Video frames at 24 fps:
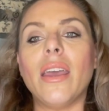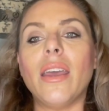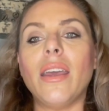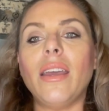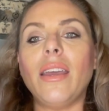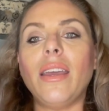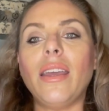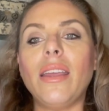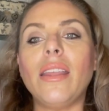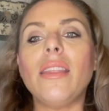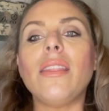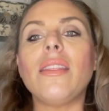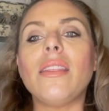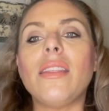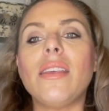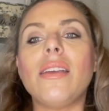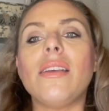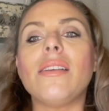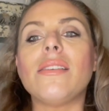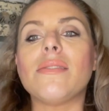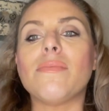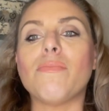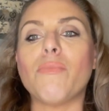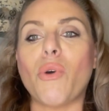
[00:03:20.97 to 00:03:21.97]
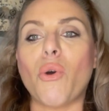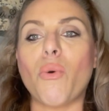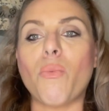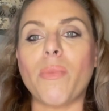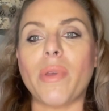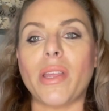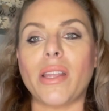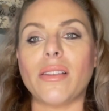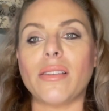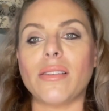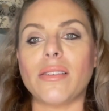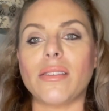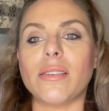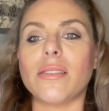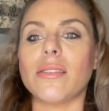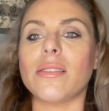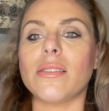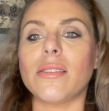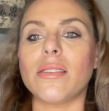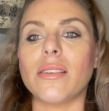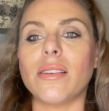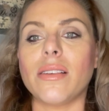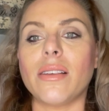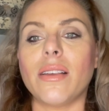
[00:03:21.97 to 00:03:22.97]
In these moments,
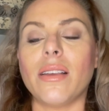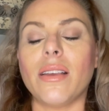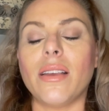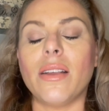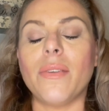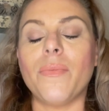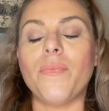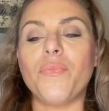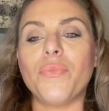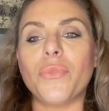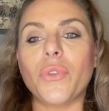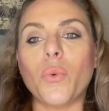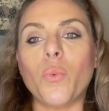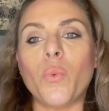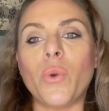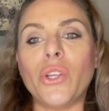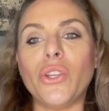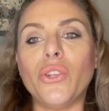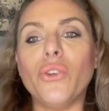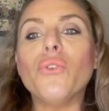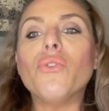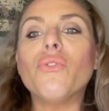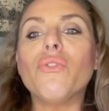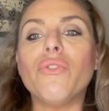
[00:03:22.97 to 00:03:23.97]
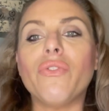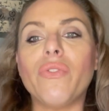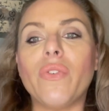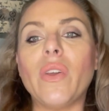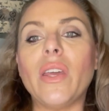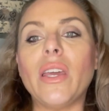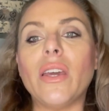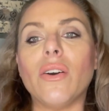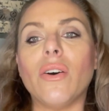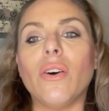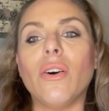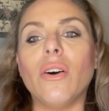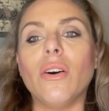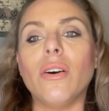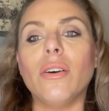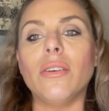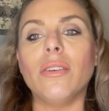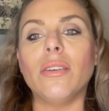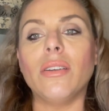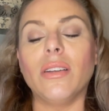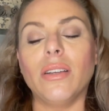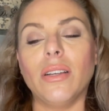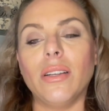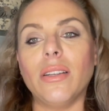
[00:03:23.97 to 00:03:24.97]
when you feel
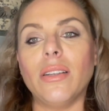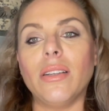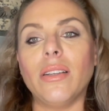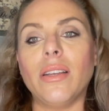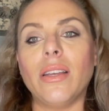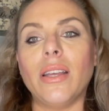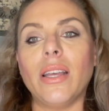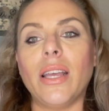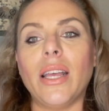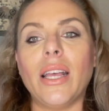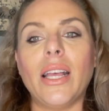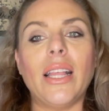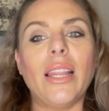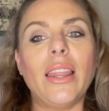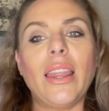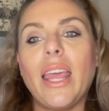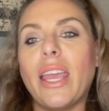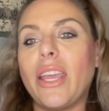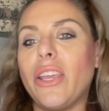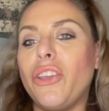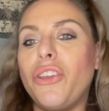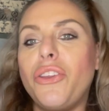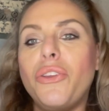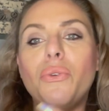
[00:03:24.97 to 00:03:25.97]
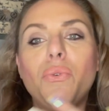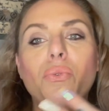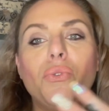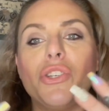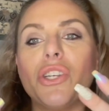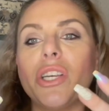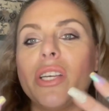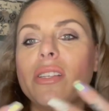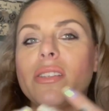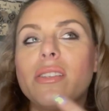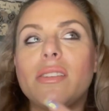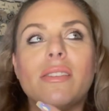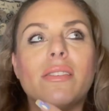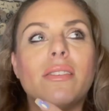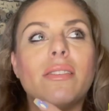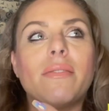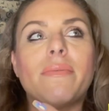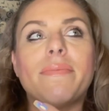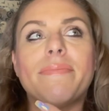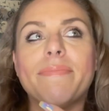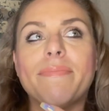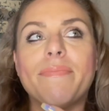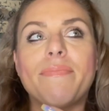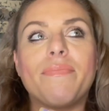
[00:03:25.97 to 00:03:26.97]
like you just
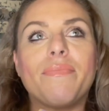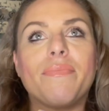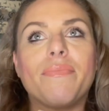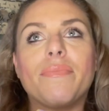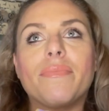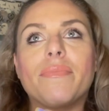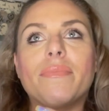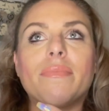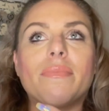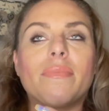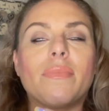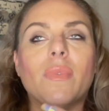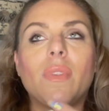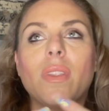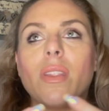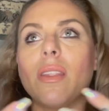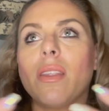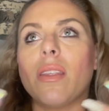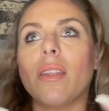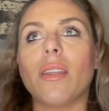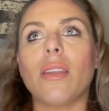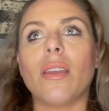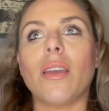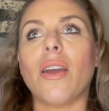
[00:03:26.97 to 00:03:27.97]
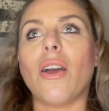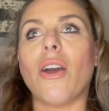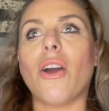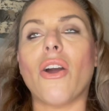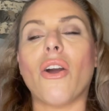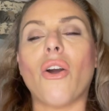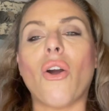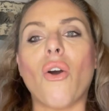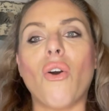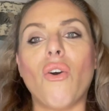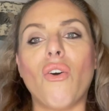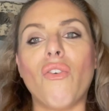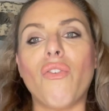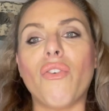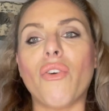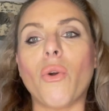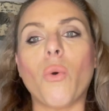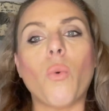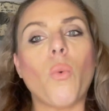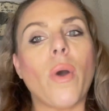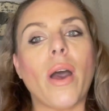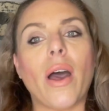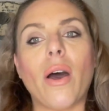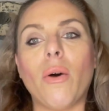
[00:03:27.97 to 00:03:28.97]
are
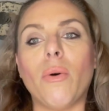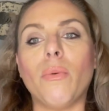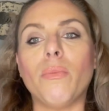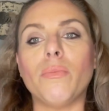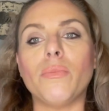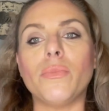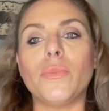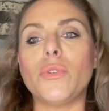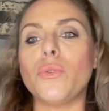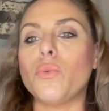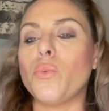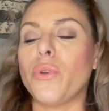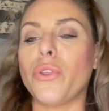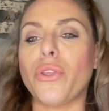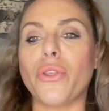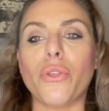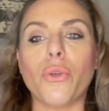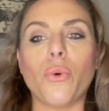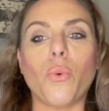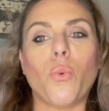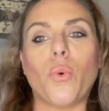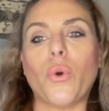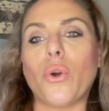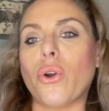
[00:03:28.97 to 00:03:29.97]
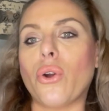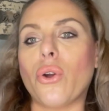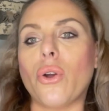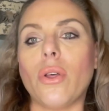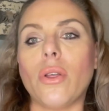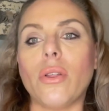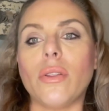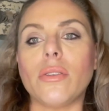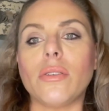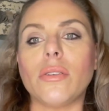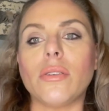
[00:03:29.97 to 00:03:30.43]
overwhelmed with the world,